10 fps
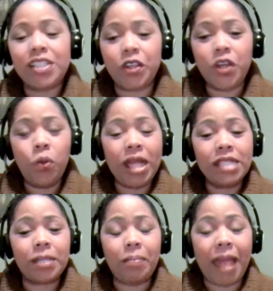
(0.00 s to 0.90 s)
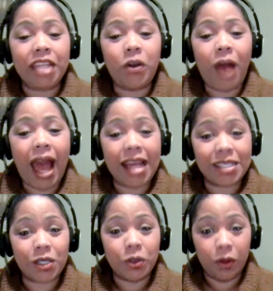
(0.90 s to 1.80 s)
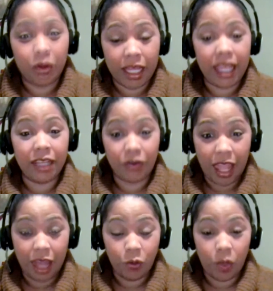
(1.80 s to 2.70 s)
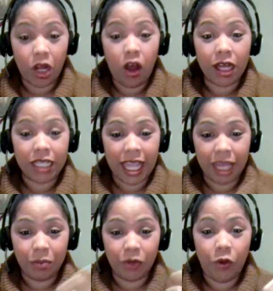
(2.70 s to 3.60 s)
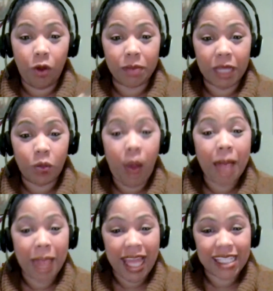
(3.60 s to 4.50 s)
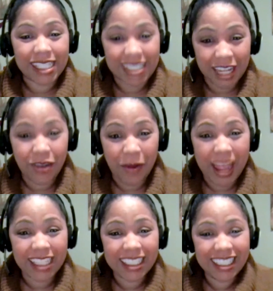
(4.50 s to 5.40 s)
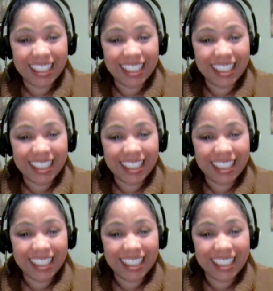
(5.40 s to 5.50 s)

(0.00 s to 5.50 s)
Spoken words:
So you went to Manual High School and went on and performed at YPASS. Is that correct?